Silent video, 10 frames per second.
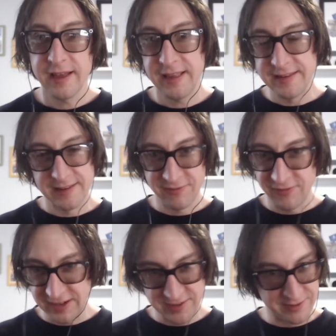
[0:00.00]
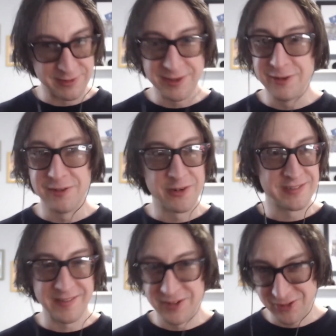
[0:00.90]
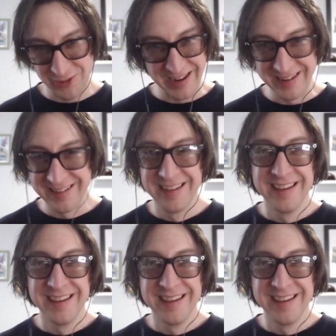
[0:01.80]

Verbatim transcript: in this fictional universe i've just created